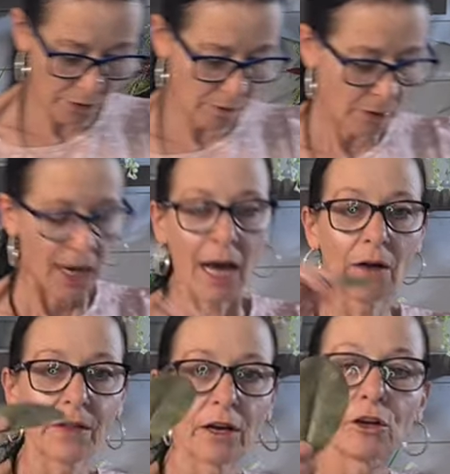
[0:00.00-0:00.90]
them,
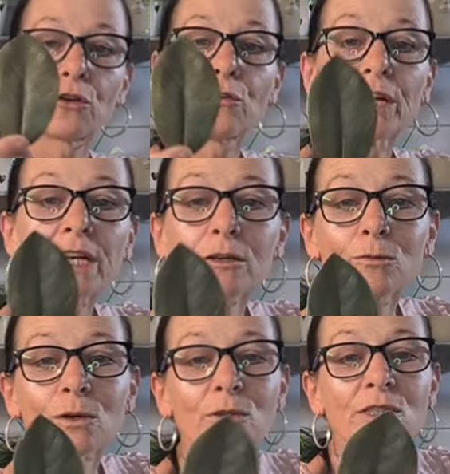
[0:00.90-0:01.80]
how they are green
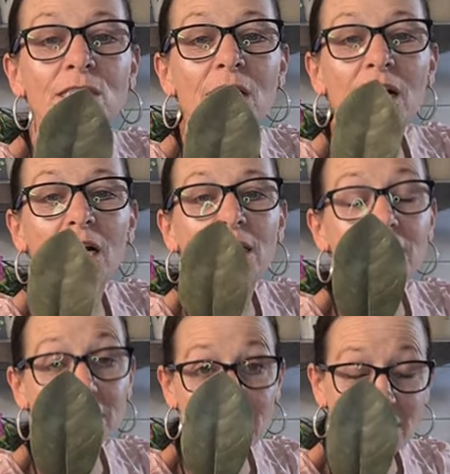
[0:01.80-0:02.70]
on one side,
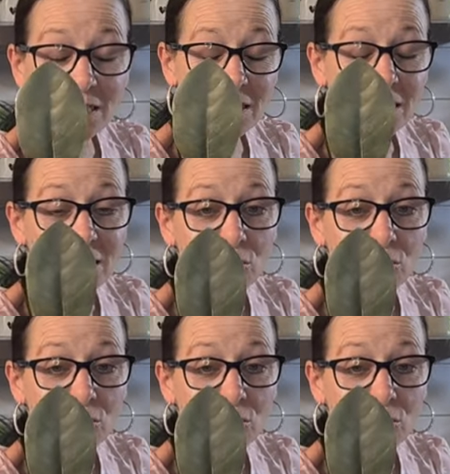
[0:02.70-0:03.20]
and this is in,